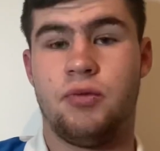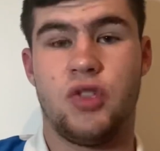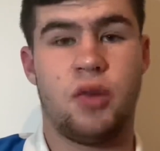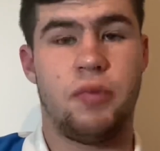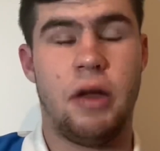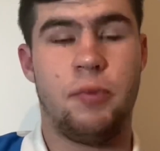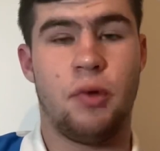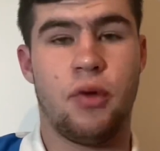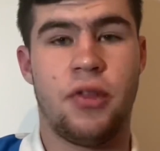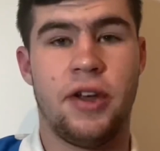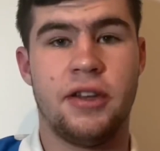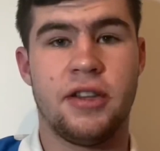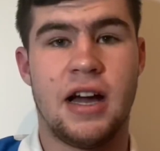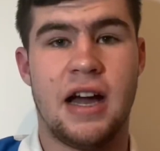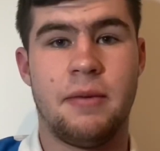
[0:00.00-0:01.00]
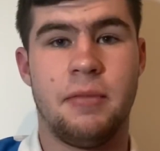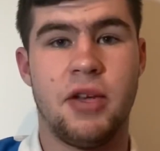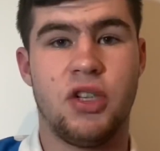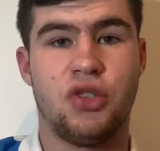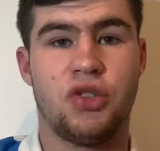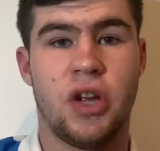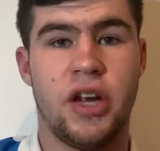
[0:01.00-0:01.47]
people think that
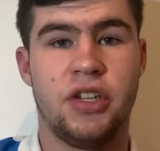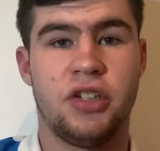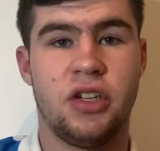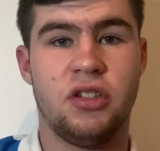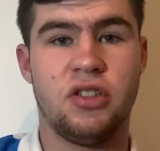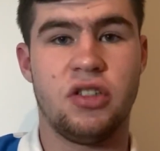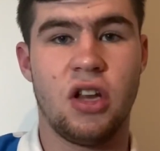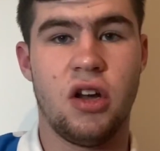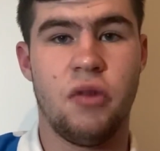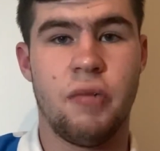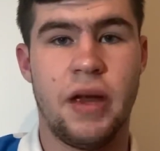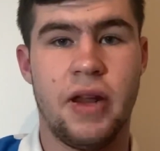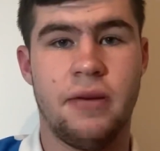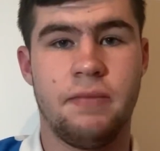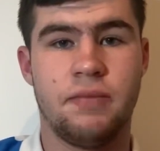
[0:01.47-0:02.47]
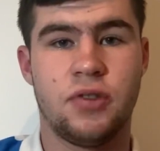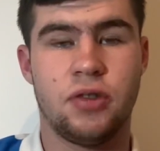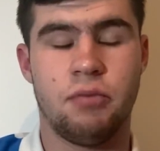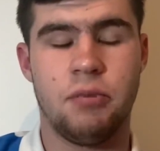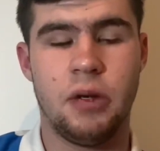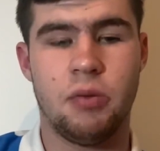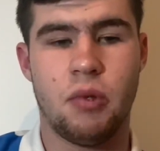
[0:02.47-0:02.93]
administration's looming.
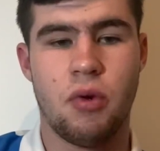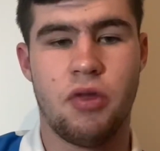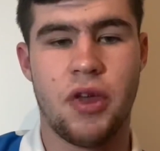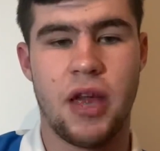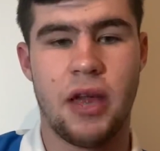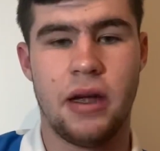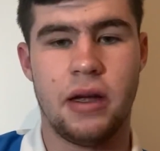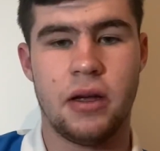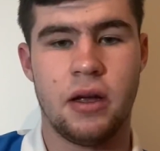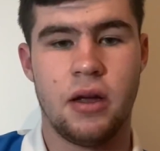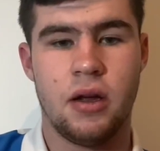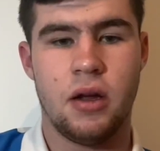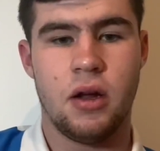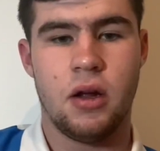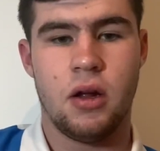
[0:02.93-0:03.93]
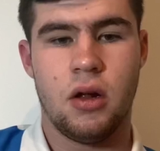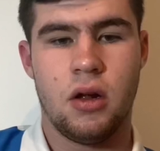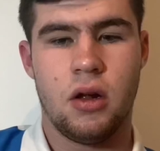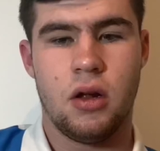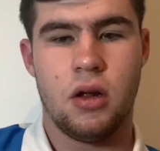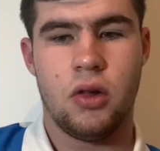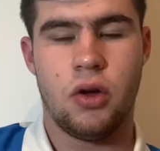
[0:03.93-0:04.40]
Some people think
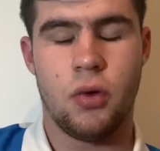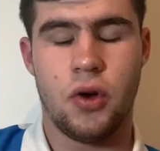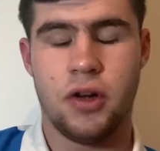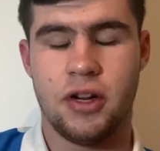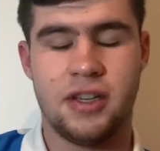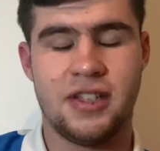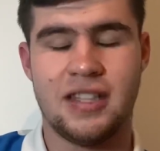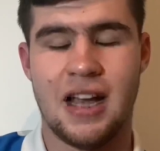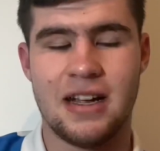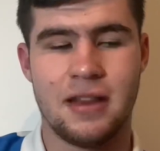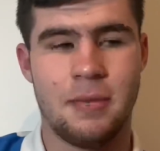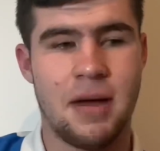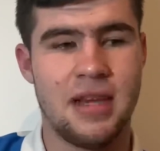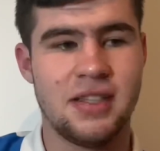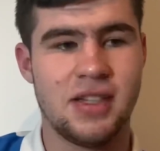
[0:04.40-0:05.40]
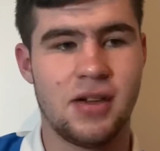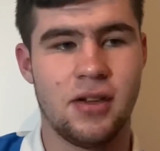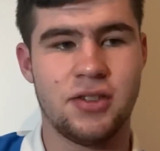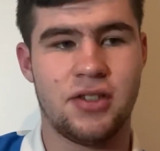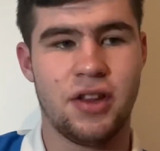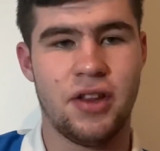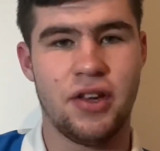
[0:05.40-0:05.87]
that we're going to sack the
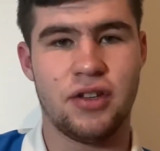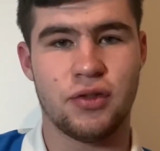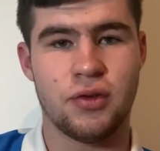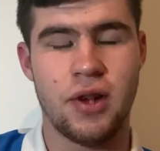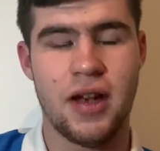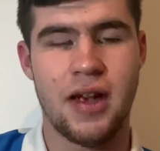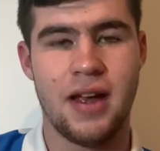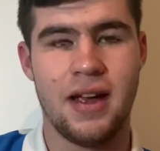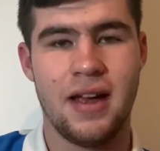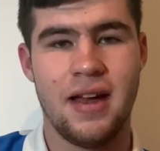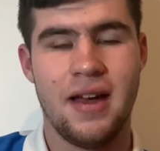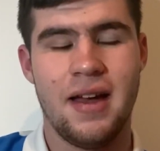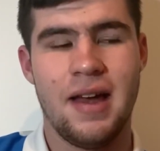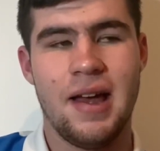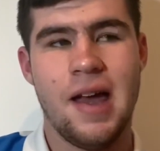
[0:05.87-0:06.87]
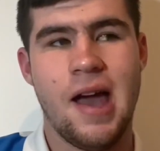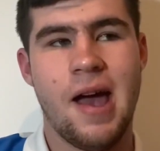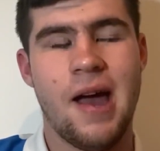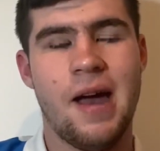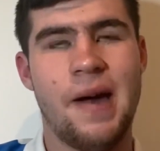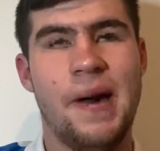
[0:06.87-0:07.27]
mascots at this rate. But